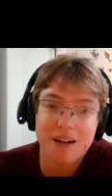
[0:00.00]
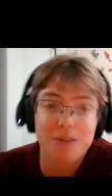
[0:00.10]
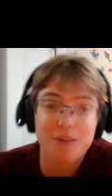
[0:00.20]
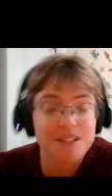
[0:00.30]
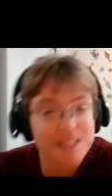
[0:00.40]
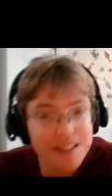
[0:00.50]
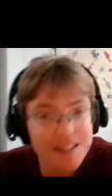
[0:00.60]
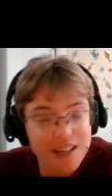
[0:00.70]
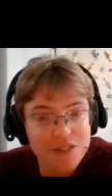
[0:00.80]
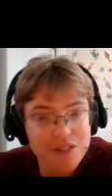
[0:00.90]
I want to say
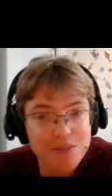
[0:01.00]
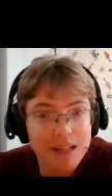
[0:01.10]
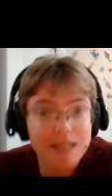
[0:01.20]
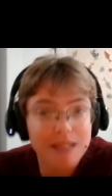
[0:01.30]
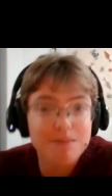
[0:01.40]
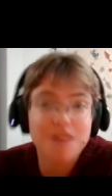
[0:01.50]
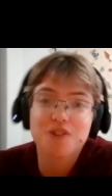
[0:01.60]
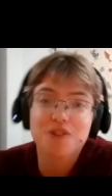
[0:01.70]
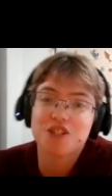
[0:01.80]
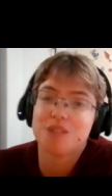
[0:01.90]
thank you to my late
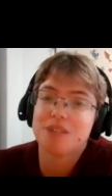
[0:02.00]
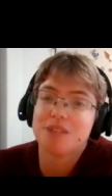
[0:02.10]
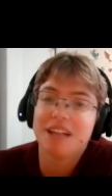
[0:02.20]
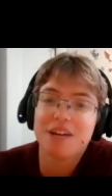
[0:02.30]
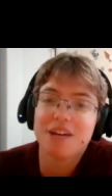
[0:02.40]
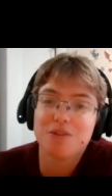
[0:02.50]
mother, Sheila MacLean,